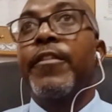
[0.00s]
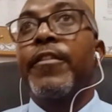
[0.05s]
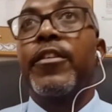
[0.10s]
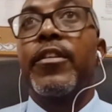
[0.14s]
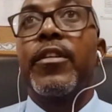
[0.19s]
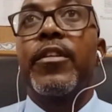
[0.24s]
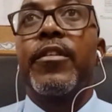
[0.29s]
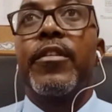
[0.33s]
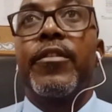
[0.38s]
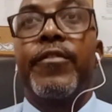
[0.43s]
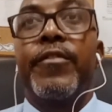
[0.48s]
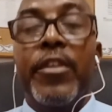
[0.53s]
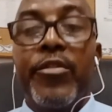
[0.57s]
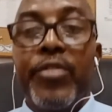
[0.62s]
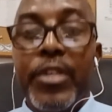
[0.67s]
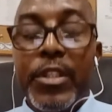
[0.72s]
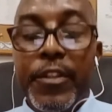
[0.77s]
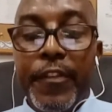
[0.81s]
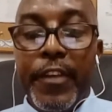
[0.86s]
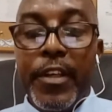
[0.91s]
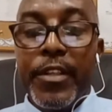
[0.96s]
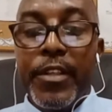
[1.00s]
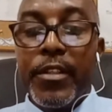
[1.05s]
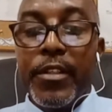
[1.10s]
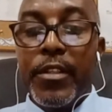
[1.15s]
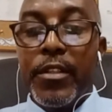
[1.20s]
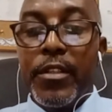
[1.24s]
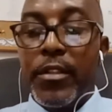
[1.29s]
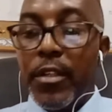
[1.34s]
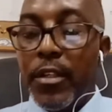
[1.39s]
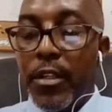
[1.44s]
you have the various
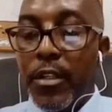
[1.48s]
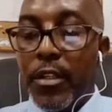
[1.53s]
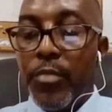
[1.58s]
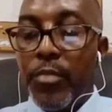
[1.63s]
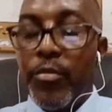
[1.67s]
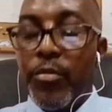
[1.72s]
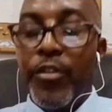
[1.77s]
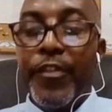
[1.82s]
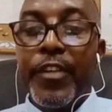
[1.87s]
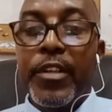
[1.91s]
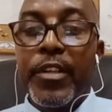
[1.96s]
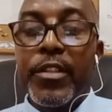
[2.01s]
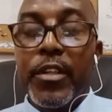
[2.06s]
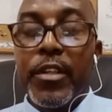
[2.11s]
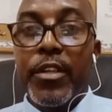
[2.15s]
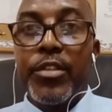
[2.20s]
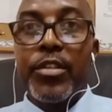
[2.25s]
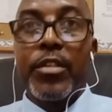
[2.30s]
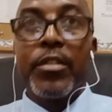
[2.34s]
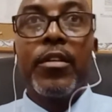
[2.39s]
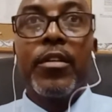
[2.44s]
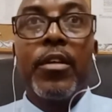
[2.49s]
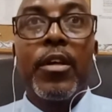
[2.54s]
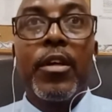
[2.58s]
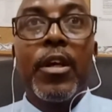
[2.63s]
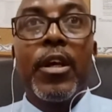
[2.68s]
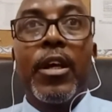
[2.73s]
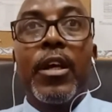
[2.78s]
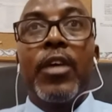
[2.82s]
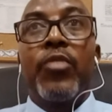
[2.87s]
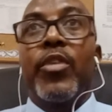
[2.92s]
phases in a debriefing
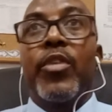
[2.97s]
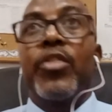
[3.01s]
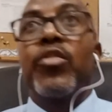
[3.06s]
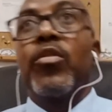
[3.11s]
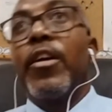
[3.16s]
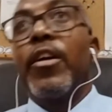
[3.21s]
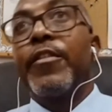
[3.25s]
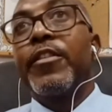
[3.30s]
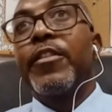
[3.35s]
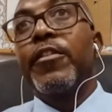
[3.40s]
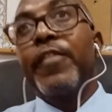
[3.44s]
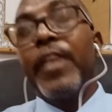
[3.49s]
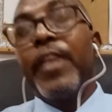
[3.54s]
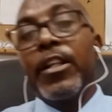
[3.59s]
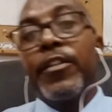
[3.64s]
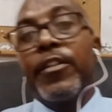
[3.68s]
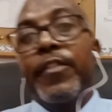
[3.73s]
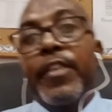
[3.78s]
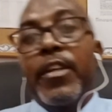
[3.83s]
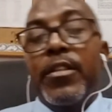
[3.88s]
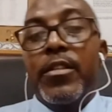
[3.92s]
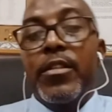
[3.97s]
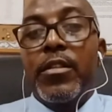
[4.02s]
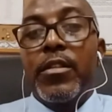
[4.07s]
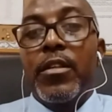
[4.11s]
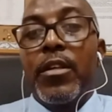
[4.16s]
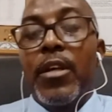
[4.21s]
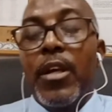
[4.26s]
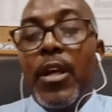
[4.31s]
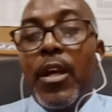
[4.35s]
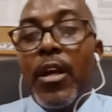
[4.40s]
session, where you have the fact
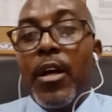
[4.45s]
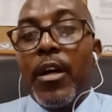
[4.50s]
phase,